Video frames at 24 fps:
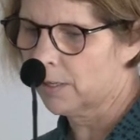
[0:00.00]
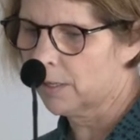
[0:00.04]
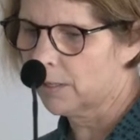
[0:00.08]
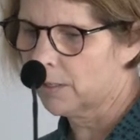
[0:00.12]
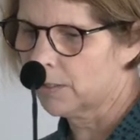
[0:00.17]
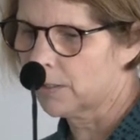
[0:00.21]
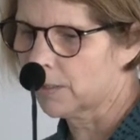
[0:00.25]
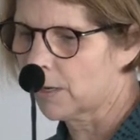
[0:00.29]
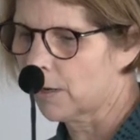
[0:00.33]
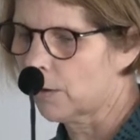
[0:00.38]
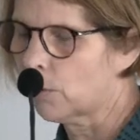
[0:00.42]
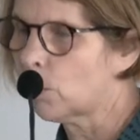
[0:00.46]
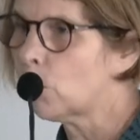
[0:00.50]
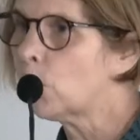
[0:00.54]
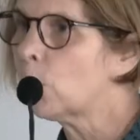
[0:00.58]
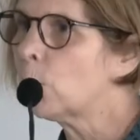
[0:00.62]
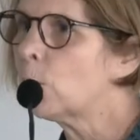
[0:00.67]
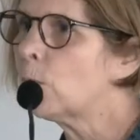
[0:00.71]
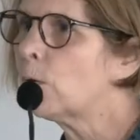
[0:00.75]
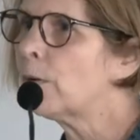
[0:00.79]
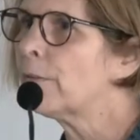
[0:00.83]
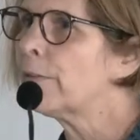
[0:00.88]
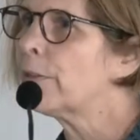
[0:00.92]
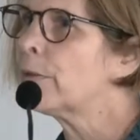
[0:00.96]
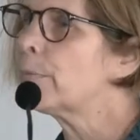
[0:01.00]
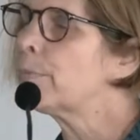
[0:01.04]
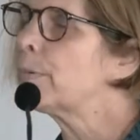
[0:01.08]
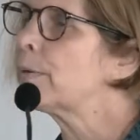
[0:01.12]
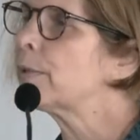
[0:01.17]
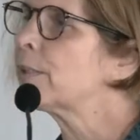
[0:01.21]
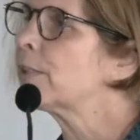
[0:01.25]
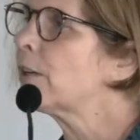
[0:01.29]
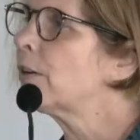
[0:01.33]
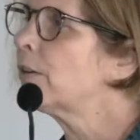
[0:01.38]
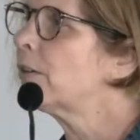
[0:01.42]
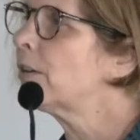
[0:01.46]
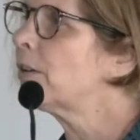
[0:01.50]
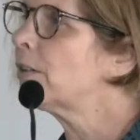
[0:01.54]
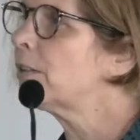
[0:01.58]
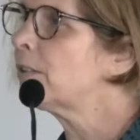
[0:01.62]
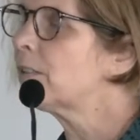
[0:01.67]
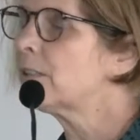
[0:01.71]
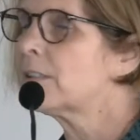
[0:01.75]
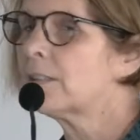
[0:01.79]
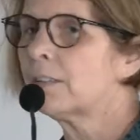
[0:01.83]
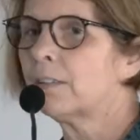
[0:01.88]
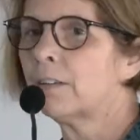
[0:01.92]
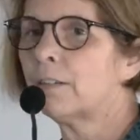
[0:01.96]
So all of the
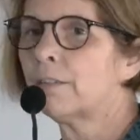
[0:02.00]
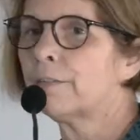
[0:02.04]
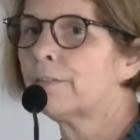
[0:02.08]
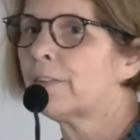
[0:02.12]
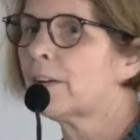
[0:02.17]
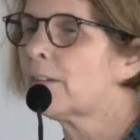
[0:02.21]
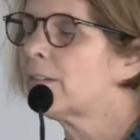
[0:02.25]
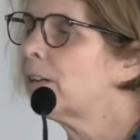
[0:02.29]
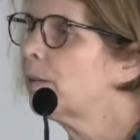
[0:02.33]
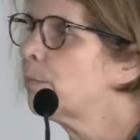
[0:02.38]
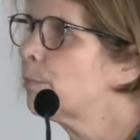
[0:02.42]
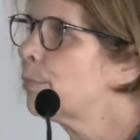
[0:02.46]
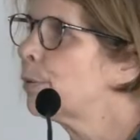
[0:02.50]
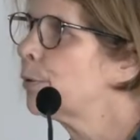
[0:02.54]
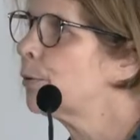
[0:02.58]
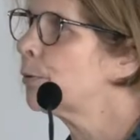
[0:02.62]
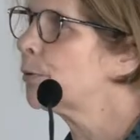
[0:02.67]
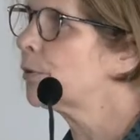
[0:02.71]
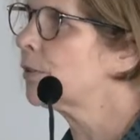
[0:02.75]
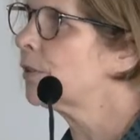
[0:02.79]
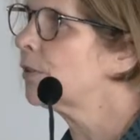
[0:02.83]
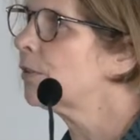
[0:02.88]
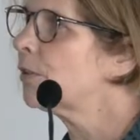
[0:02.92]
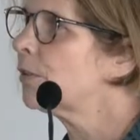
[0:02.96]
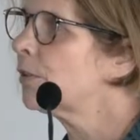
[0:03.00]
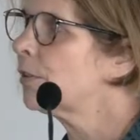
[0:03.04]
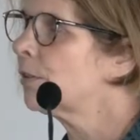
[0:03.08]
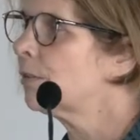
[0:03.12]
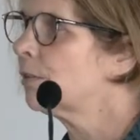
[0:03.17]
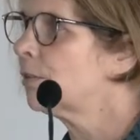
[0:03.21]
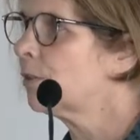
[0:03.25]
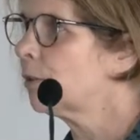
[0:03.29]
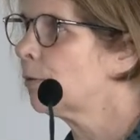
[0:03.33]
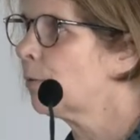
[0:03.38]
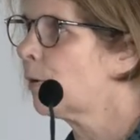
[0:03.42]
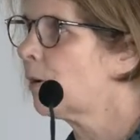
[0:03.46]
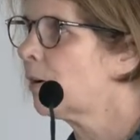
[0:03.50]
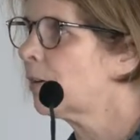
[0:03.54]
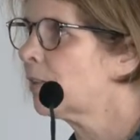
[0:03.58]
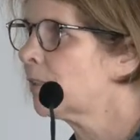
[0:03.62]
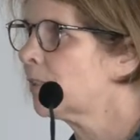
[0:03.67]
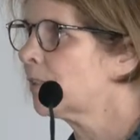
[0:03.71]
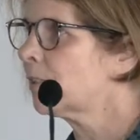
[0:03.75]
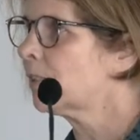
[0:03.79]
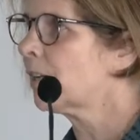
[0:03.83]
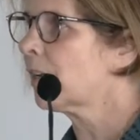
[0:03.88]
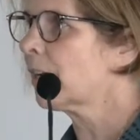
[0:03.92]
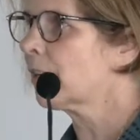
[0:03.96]
personas are very important to
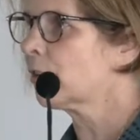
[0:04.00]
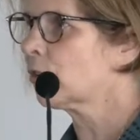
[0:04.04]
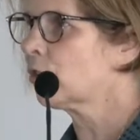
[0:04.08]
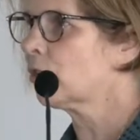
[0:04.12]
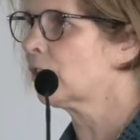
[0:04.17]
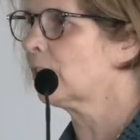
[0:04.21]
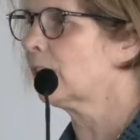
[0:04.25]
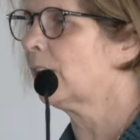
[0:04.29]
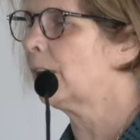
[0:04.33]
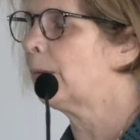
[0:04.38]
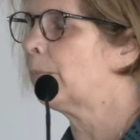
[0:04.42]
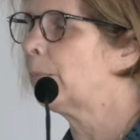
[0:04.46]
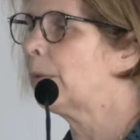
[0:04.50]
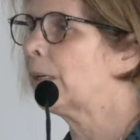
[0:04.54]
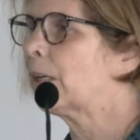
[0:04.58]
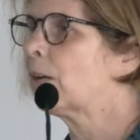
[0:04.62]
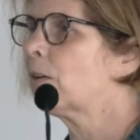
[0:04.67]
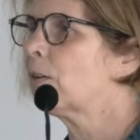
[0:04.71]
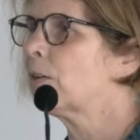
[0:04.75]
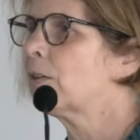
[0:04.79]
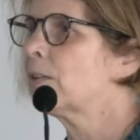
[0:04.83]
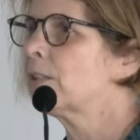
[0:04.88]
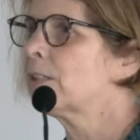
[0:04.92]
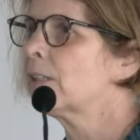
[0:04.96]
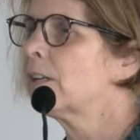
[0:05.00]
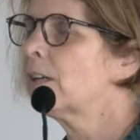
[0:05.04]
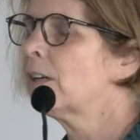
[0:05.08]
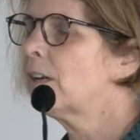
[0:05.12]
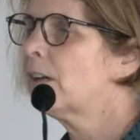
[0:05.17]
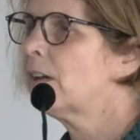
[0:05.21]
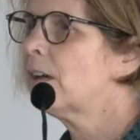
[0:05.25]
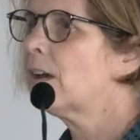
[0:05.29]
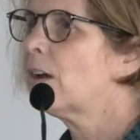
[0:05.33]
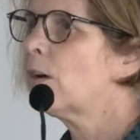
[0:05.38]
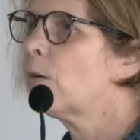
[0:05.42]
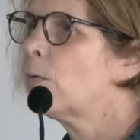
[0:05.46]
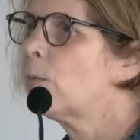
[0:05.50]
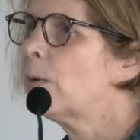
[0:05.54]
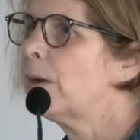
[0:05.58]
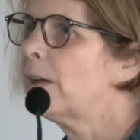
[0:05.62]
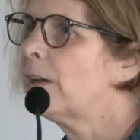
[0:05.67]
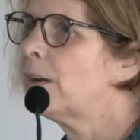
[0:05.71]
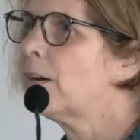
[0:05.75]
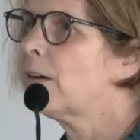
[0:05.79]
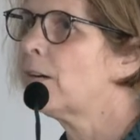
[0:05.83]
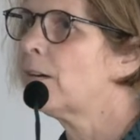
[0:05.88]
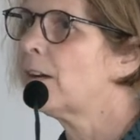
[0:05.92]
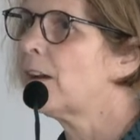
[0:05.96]
us, actually, because
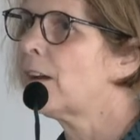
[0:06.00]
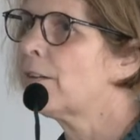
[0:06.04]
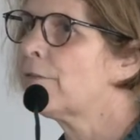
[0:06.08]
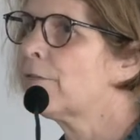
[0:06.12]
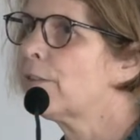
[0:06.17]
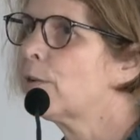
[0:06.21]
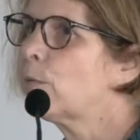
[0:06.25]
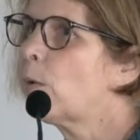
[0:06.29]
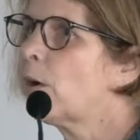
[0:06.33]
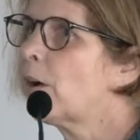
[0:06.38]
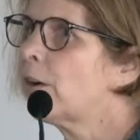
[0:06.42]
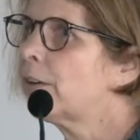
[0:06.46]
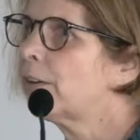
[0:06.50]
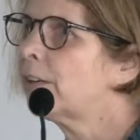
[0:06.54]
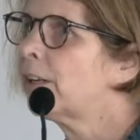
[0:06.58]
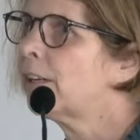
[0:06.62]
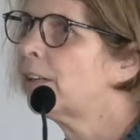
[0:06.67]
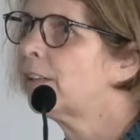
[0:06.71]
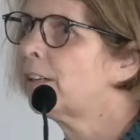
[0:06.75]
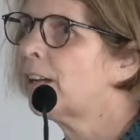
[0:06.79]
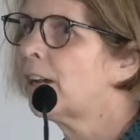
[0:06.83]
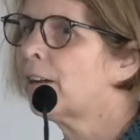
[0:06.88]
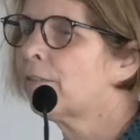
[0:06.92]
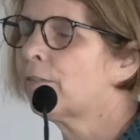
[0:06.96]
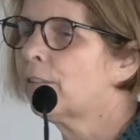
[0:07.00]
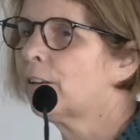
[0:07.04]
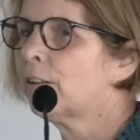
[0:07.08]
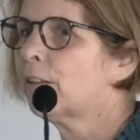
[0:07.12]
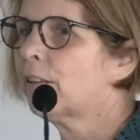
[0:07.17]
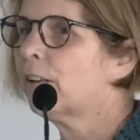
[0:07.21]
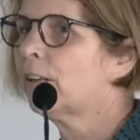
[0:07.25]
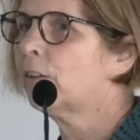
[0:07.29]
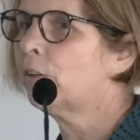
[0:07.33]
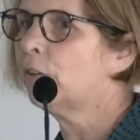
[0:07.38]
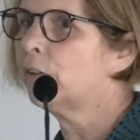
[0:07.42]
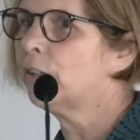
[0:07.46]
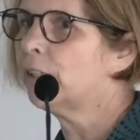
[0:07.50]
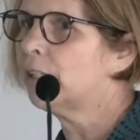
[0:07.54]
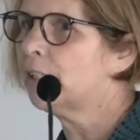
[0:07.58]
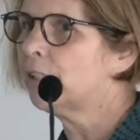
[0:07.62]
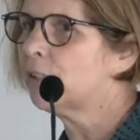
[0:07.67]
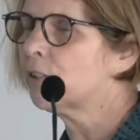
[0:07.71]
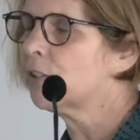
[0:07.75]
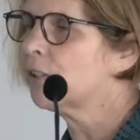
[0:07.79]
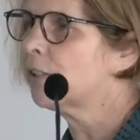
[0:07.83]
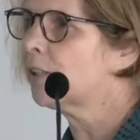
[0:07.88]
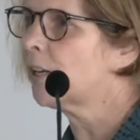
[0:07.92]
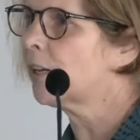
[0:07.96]
we are everyone and everything you
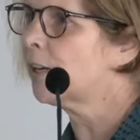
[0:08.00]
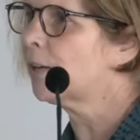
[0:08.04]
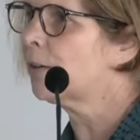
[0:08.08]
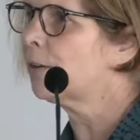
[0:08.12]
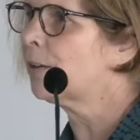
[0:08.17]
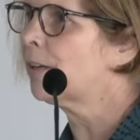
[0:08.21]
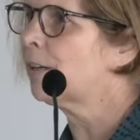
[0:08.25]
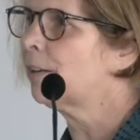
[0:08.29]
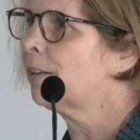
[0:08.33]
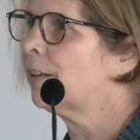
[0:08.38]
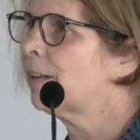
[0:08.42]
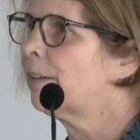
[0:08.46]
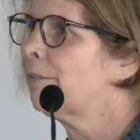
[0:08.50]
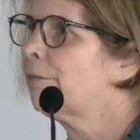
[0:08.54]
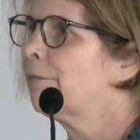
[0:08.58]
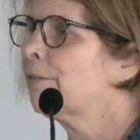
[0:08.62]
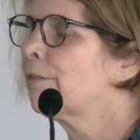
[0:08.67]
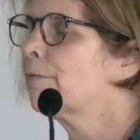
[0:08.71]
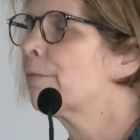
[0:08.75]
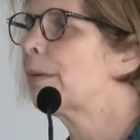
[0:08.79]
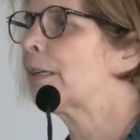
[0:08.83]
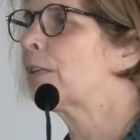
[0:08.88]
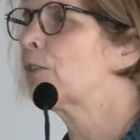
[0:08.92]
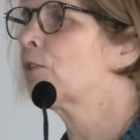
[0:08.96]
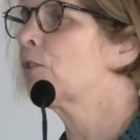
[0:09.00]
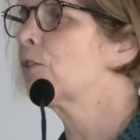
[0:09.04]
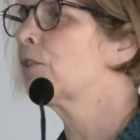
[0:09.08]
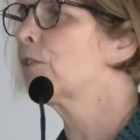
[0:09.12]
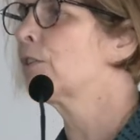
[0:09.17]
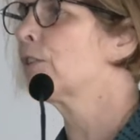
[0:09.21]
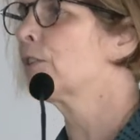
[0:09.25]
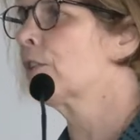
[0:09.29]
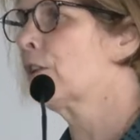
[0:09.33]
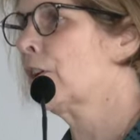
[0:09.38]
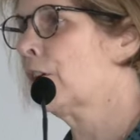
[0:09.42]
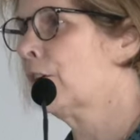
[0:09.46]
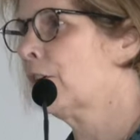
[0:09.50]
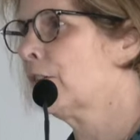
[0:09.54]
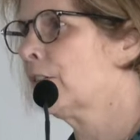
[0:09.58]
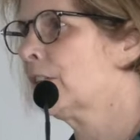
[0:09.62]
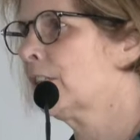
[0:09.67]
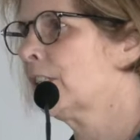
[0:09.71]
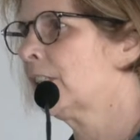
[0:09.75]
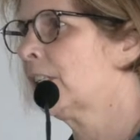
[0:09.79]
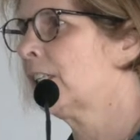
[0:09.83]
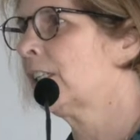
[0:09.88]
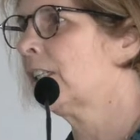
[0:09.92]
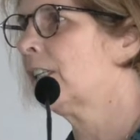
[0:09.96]
need to know in information
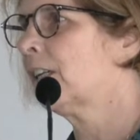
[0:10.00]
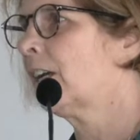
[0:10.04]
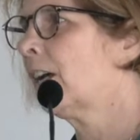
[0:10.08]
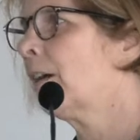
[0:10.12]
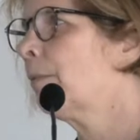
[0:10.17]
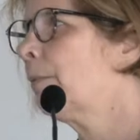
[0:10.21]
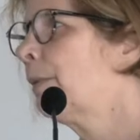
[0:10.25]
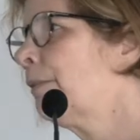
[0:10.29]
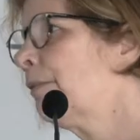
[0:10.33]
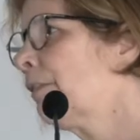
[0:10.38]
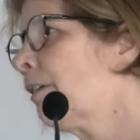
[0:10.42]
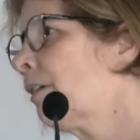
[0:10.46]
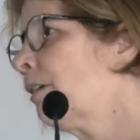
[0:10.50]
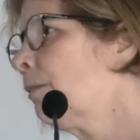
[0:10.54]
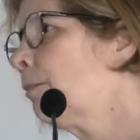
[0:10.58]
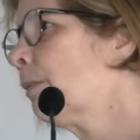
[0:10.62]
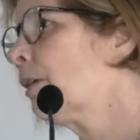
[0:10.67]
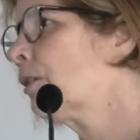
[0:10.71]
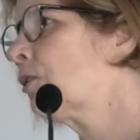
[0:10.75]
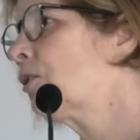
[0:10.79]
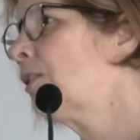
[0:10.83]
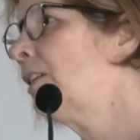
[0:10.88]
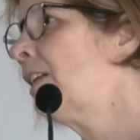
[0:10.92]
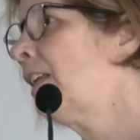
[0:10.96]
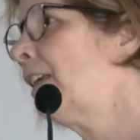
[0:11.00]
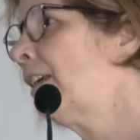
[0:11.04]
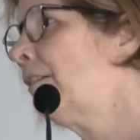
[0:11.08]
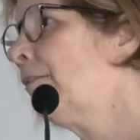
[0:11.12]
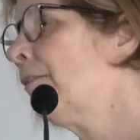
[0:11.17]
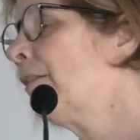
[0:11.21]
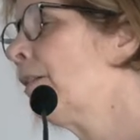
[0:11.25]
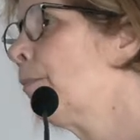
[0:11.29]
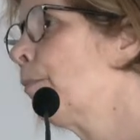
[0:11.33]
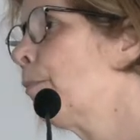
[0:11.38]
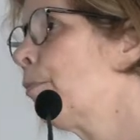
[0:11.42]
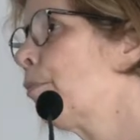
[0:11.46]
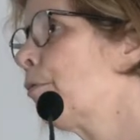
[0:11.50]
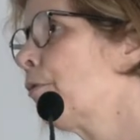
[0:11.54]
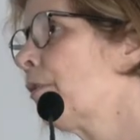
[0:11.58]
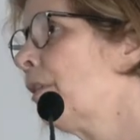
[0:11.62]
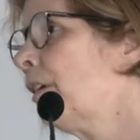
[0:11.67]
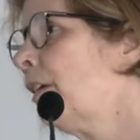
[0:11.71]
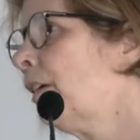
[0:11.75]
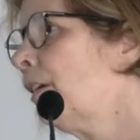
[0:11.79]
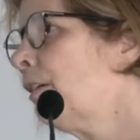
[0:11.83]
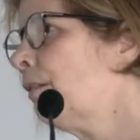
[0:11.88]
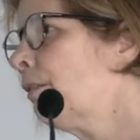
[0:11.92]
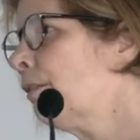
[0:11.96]
security, and we very much live and
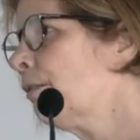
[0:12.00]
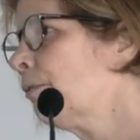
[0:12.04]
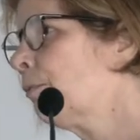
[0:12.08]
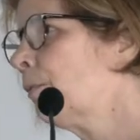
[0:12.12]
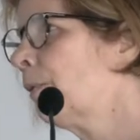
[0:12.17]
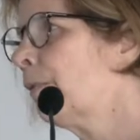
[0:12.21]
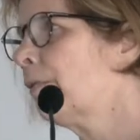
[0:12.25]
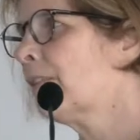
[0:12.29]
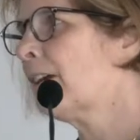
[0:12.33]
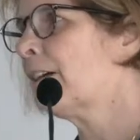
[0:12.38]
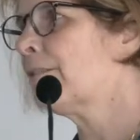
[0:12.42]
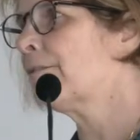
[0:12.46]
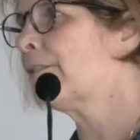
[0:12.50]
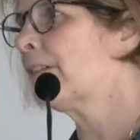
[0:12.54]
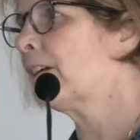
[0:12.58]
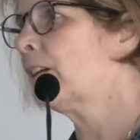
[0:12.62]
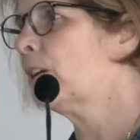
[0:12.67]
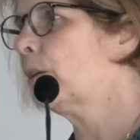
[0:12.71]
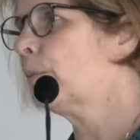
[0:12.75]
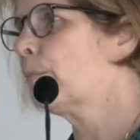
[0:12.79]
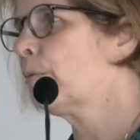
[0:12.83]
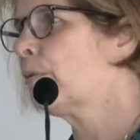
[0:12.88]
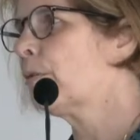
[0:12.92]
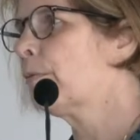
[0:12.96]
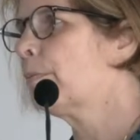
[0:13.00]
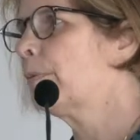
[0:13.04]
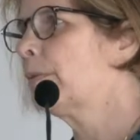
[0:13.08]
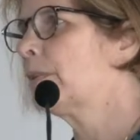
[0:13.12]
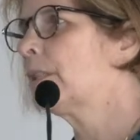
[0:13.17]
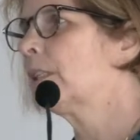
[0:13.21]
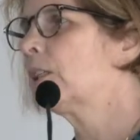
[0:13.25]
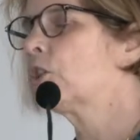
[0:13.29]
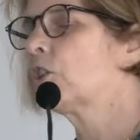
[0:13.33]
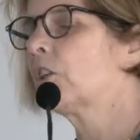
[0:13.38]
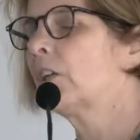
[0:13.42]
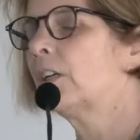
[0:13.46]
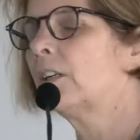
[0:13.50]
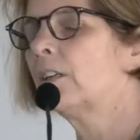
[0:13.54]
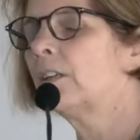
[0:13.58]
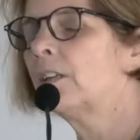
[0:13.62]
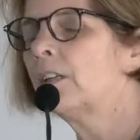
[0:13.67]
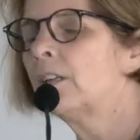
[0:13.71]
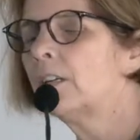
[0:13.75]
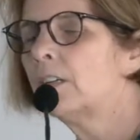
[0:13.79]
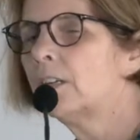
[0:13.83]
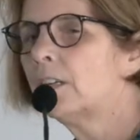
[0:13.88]
breathe with that value proposition